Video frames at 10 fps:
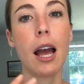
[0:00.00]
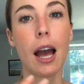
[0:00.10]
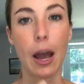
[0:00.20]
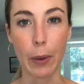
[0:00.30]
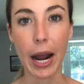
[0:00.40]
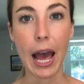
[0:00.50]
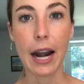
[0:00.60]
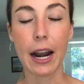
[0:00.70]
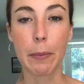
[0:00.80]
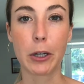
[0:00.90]
I went ahead
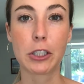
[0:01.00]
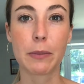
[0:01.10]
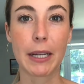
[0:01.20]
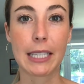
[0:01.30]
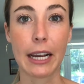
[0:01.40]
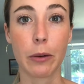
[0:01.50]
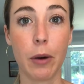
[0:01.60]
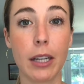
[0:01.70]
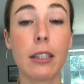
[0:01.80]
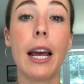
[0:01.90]
and I purchased my second
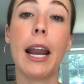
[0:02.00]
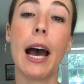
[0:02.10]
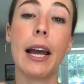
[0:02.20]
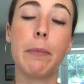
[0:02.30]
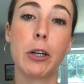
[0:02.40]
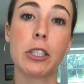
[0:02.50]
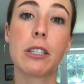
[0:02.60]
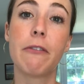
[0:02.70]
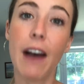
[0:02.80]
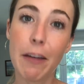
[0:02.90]
one, and I purchased a
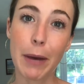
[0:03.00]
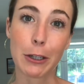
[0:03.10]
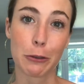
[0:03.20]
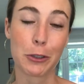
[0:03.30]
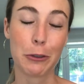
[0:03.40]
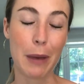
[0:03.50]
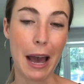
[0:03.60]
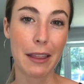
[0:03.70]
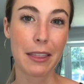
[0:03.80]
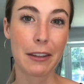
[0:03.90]
5-bedroom,
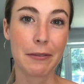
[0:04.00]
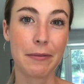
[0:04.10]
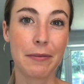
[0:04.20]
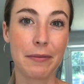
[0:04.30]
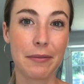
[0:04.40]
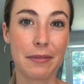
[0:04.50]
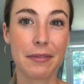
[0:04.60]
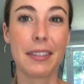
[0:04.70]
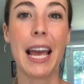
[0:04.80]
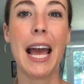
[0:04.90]
2-bath.
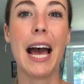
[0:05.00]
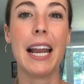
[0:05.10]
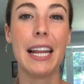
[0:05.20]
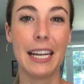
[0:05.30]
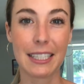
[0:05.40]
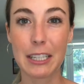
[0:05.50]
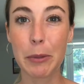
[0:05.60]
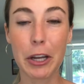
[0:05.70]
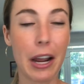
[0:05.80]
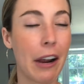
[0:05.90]
And in a
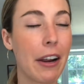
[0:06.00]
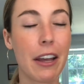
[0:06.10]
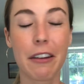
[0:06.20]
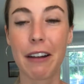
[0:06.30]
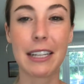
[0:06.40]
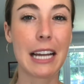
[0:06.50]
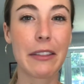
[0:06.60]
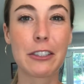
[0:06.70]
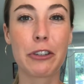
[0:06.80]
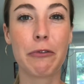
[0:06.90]
similar area, they're right down
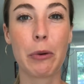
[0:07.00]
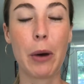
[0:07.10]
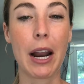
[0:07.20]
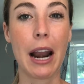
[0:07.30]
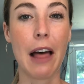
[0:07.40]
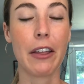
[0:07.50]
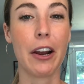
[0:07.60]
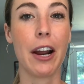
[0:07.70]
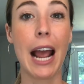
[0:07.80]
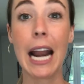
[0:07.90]
the street from one another,
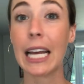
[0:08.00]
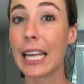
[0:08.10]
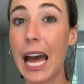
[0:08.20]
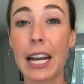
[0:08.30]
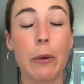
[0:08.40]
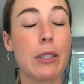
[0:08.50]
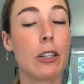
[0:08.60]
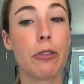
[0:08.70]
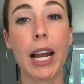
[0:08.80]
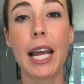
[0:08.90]
and again, it was a
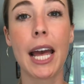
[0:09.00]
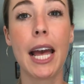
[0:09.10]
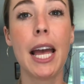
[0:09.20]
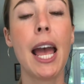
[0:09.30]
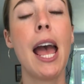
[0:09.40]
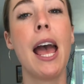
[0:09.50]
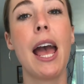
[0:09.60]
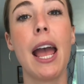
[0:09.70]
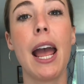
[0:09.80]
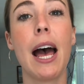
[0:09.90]
great hit,
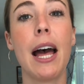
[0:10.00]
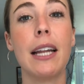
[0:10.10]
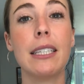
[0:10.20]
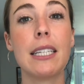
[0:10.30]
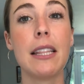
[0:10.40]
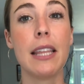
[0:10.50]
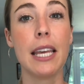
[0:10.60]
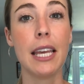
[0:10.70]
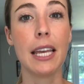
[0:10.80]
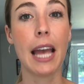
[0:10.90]
and
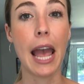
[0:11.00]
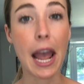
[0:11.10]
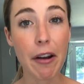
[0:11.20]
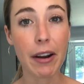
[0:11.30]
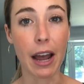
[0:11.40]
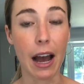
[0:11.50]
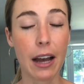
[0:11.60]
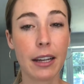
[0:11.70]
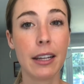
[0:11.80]
the area